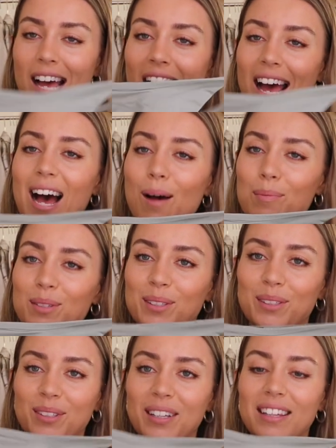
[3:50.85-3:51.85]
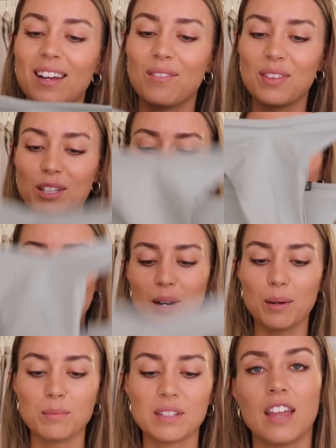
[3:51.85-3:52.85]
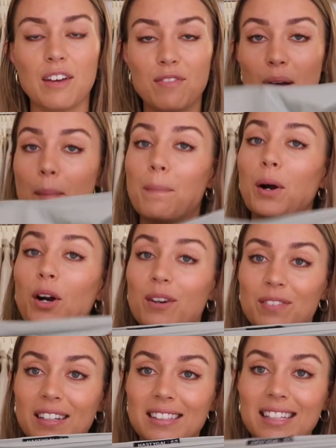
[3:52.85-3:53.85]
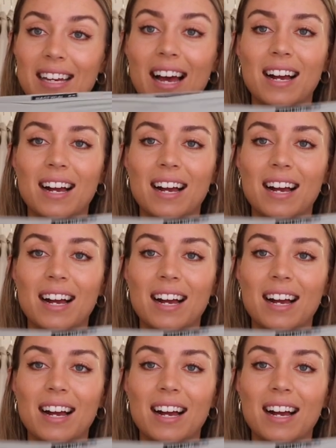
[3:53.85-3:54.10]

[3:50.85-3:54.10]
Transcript: I absolutely love these bottoms. They fit perfectly.